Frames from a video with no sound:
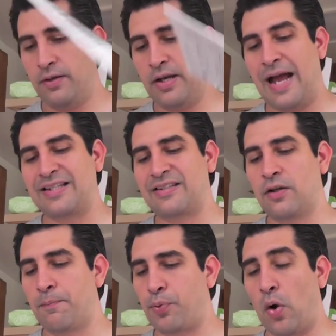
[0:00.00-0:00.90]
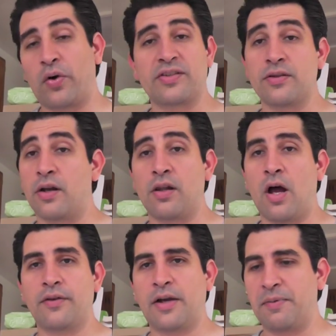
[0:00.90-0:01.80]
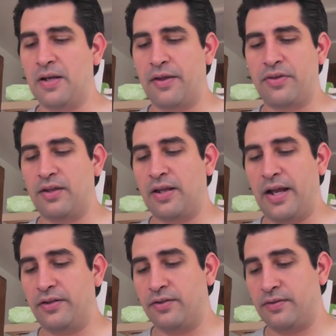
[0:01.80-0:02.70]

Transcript: it has some progress, not a lot. I mean, I think that